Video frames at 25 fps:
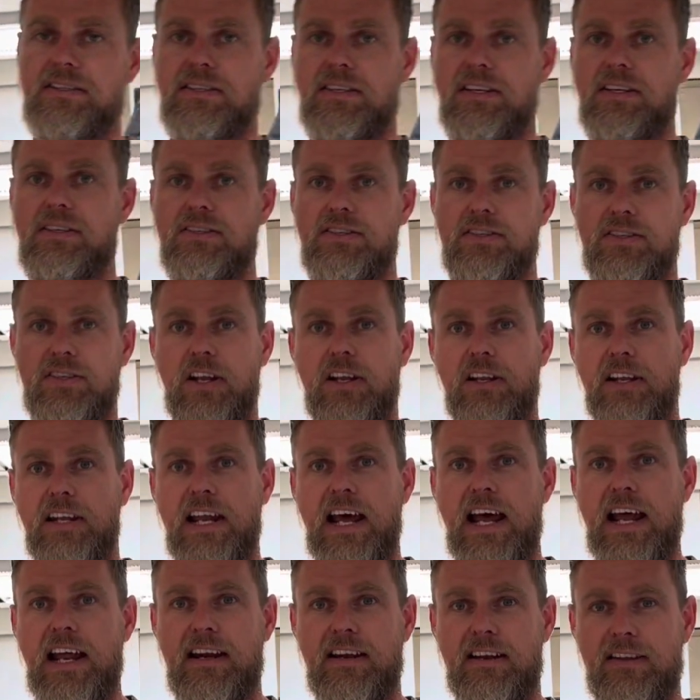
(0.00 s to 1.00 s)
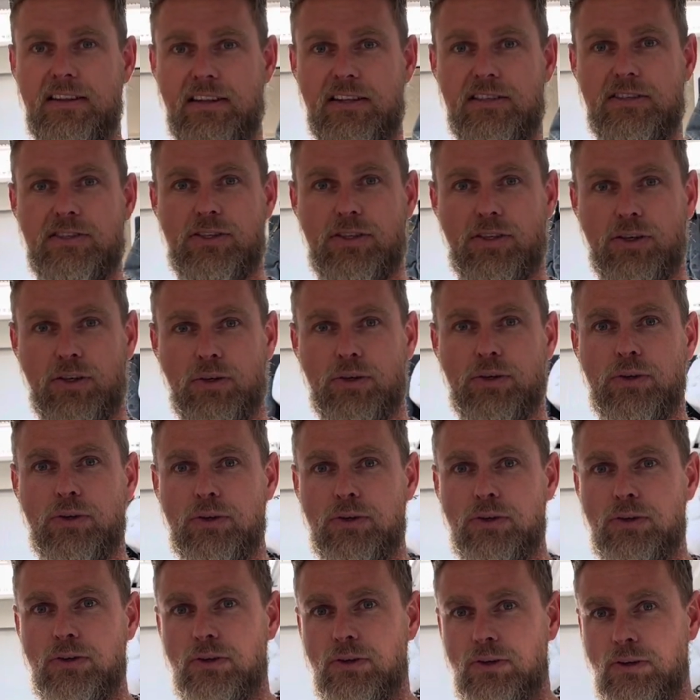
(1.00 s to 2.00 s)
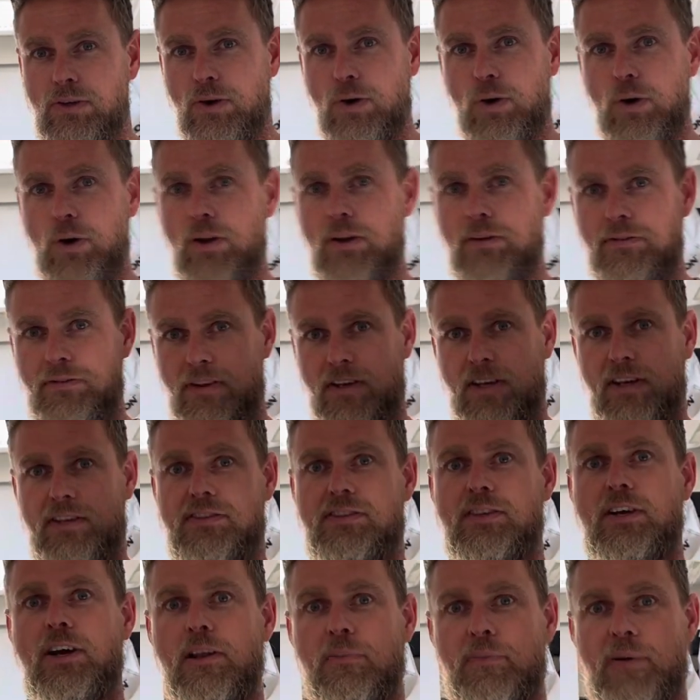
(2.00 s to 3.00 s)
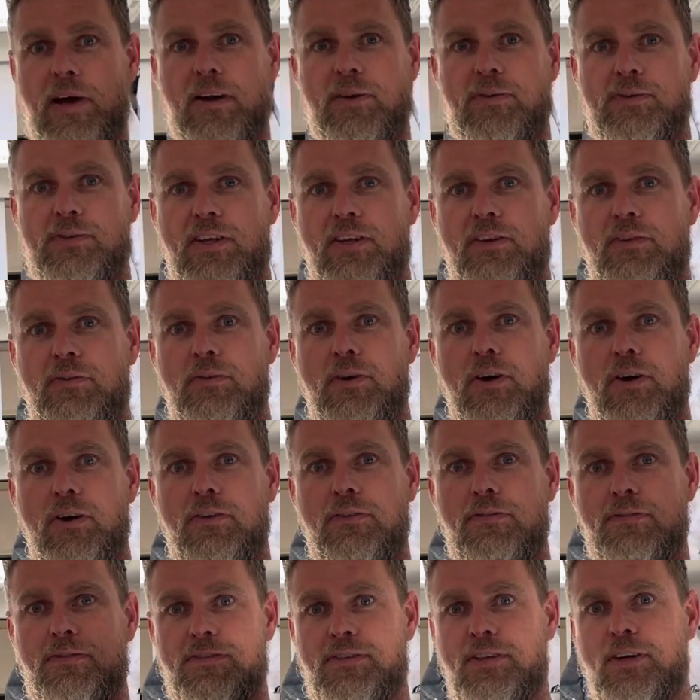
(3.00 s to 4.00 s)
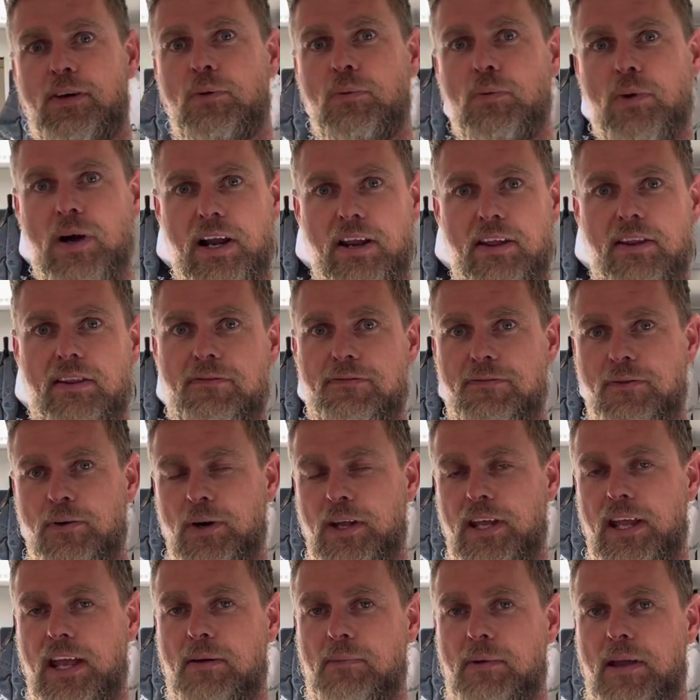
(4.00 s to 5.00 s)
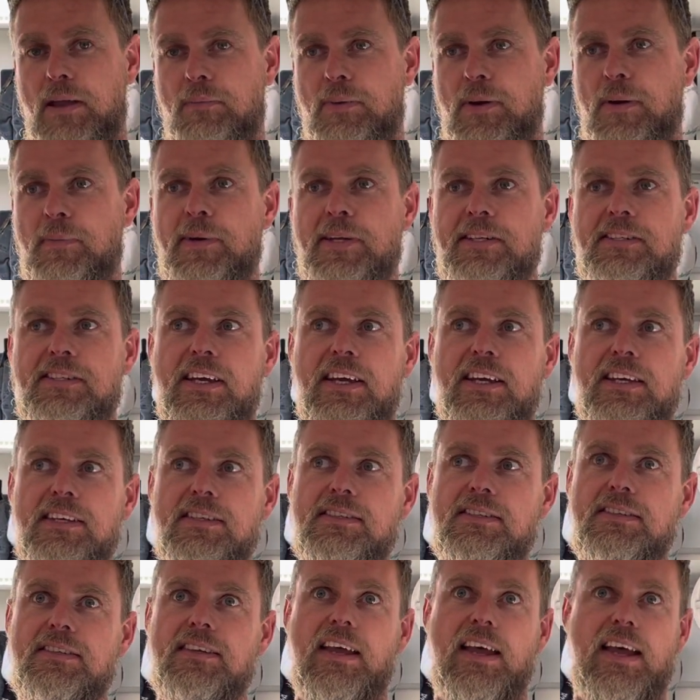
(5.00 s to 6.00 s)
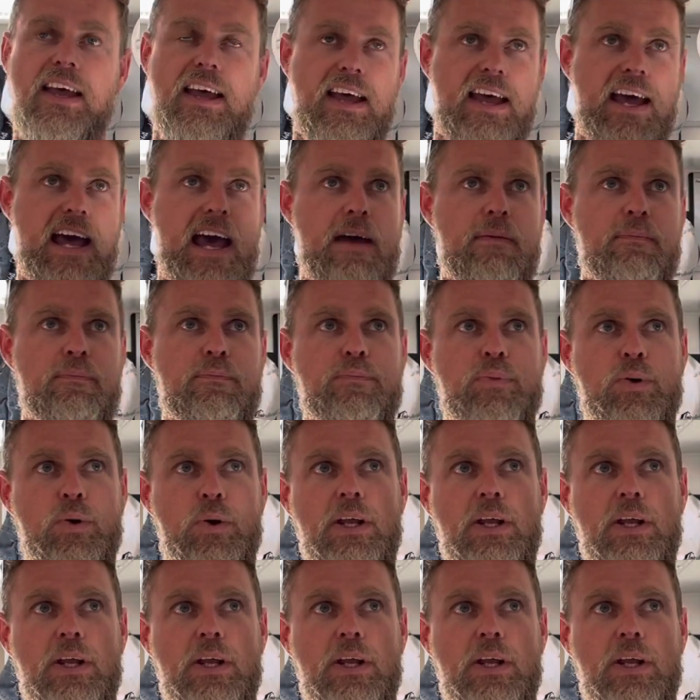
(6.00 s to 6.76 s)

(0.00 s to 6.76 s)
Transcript: consolidate all of the solar panels on the roof to one of the 40 amp MPPTs and put